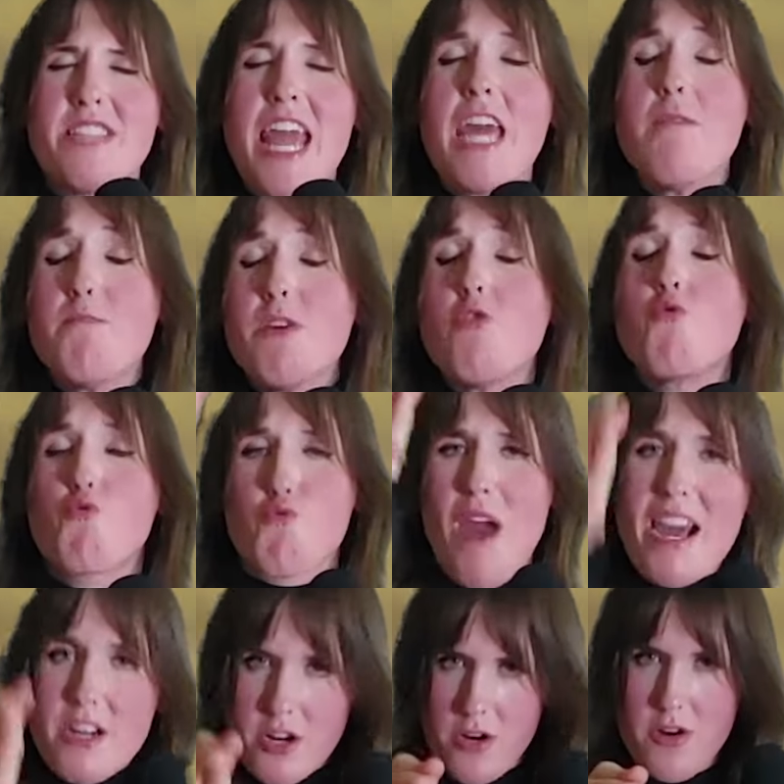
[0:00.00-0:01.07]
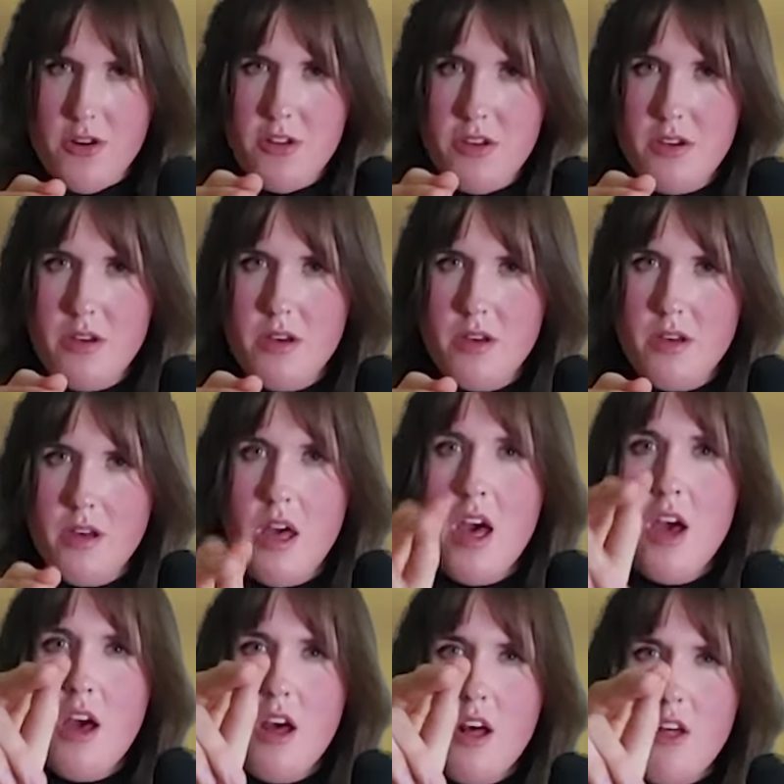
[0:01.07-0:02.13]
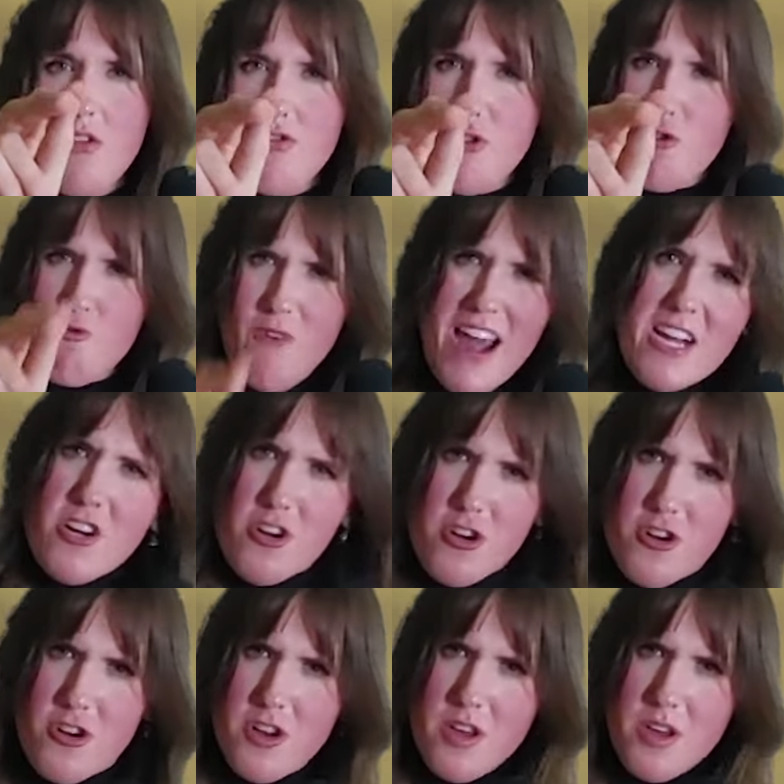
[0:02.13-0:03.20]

debut record. The Record.